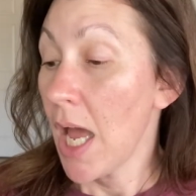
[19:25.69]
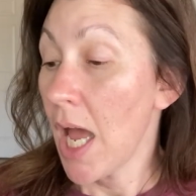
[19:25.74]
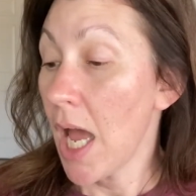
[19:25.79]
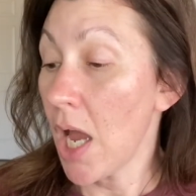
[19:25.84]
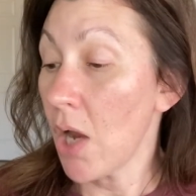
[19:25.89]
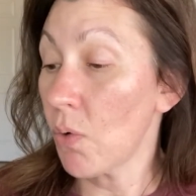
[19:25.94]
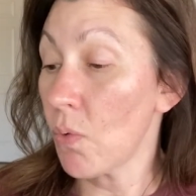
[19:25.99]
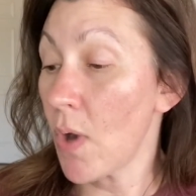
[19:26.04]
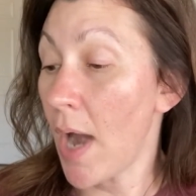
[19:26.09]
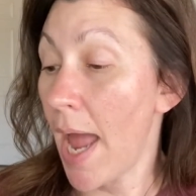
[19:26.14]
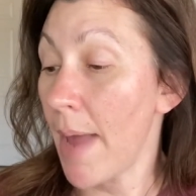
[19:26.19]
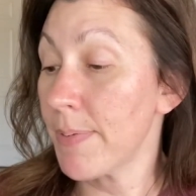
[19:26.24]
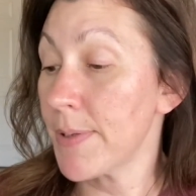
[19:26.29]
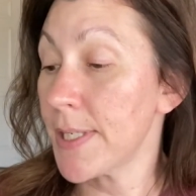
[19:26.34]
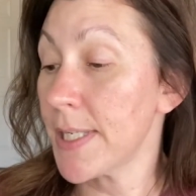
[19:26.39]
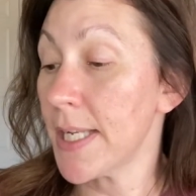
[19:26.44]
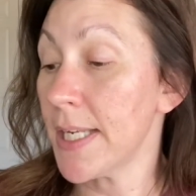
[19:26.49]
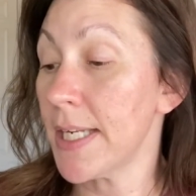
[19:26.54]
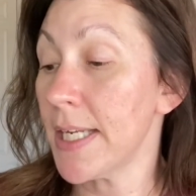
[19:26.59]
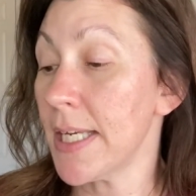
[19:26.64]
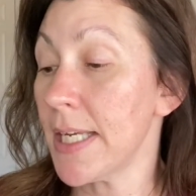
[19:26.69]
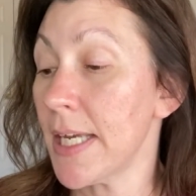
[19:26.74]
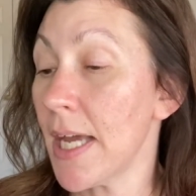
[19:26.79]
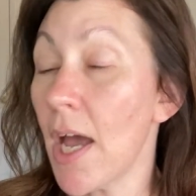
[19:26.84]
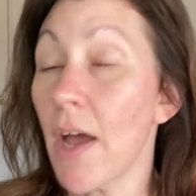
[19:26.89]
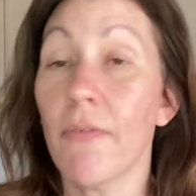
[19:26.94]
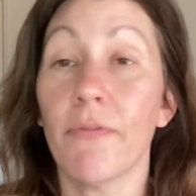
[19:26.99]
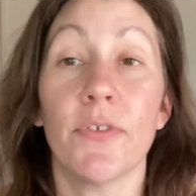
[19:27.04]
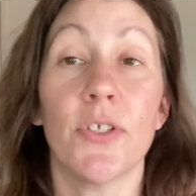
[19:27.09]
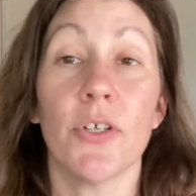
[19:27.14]
a Rhapsody
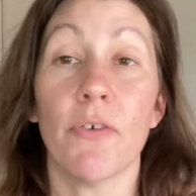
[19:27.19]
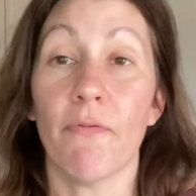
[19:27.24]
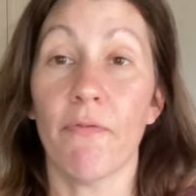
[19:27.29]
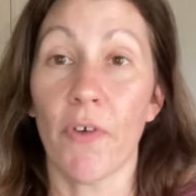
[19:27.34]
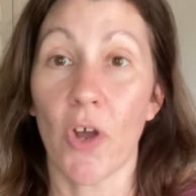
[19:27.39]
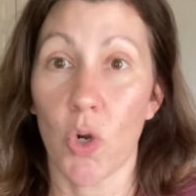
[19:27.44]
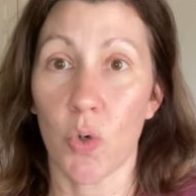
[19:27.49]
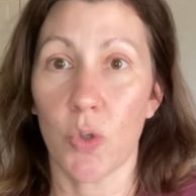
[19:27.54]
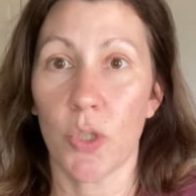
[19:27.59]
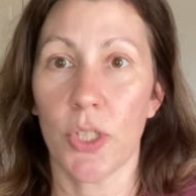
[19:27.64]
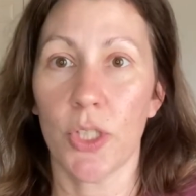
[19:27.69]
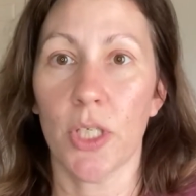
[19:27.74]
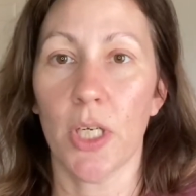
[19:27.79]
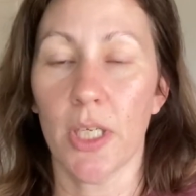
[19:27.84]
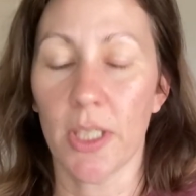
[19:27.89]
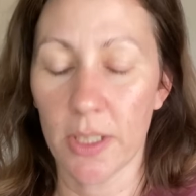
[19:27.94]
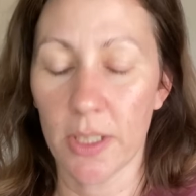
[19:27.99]
of Devotion.